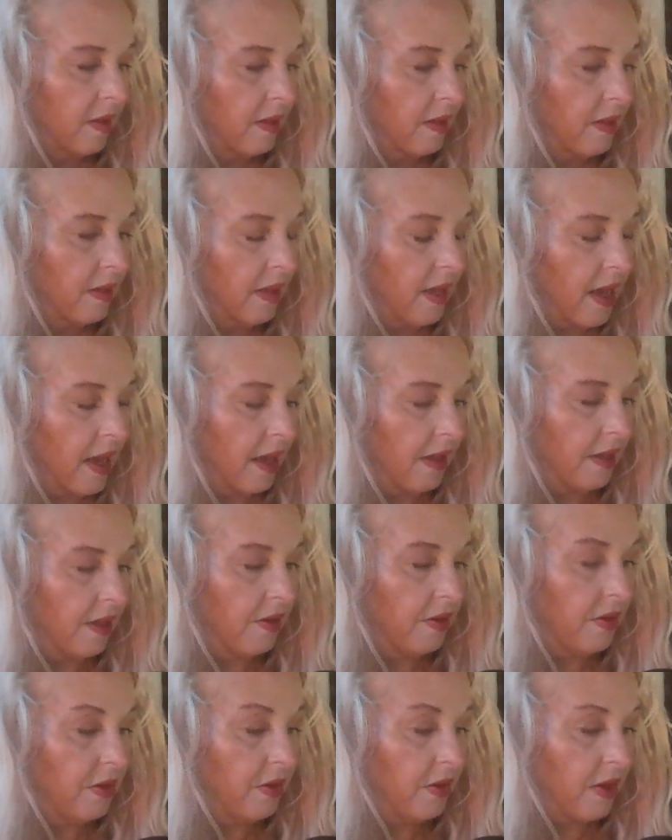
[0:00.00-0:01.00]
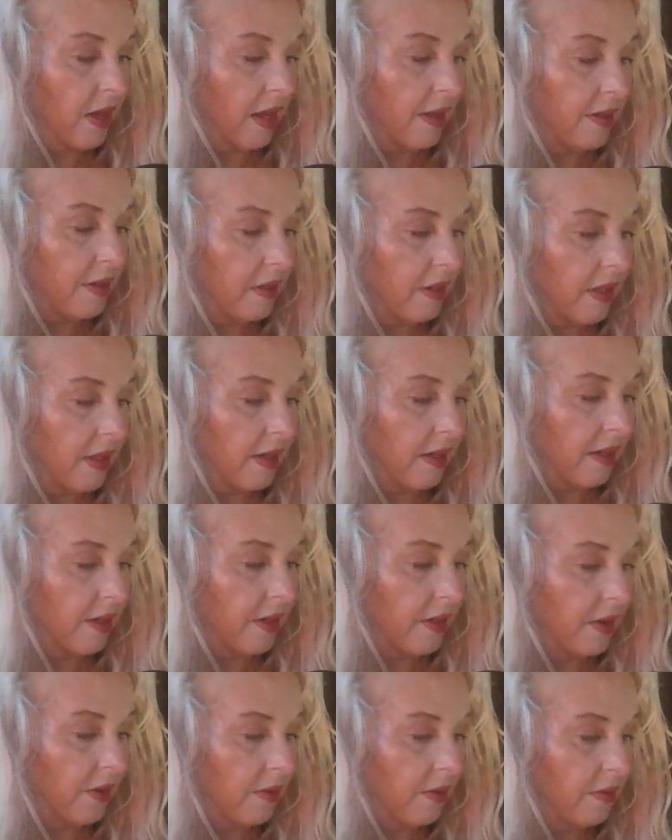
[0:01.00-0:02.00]
Yeah, you knew you had to let it
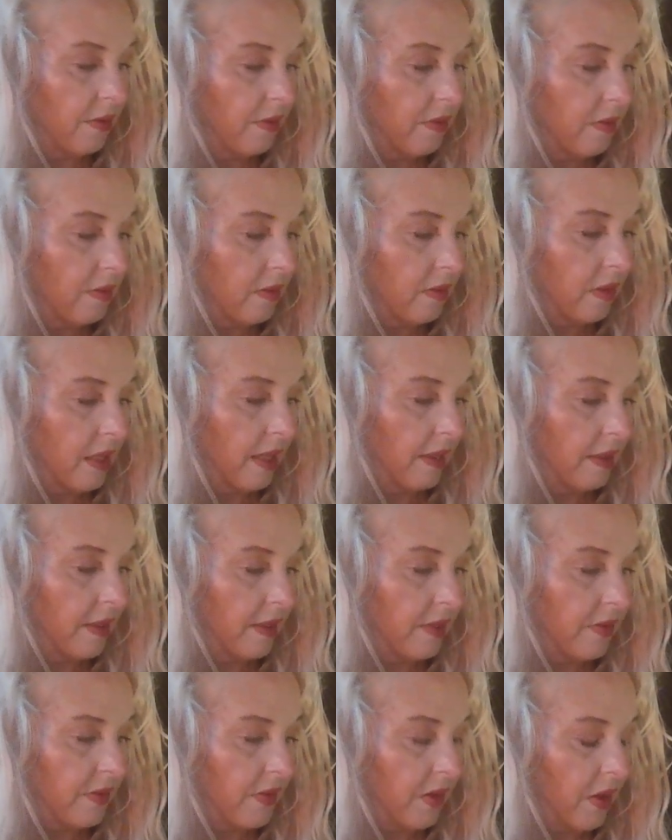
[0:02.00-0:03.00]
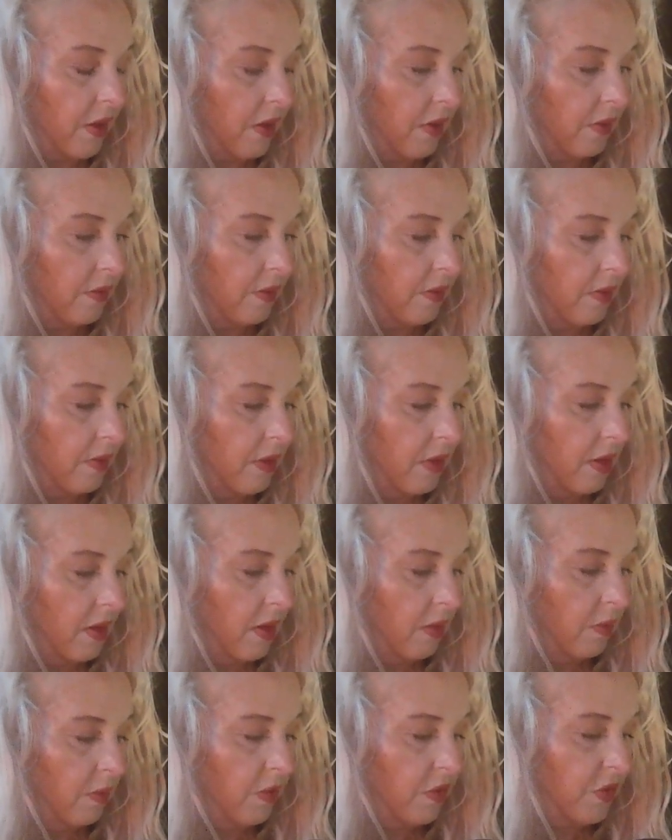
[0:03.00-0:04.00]
go. Let this go. It
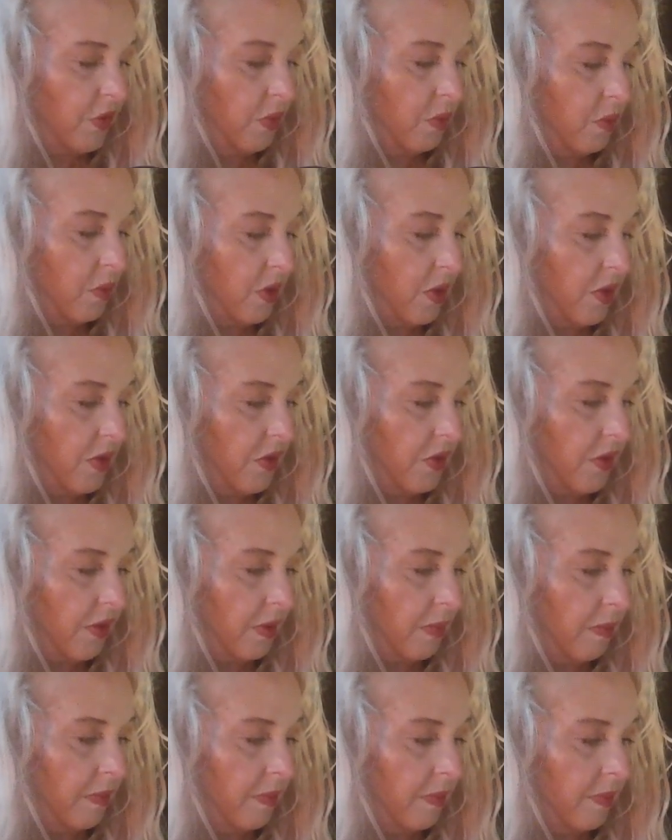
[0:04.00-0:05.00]
was too worrisome.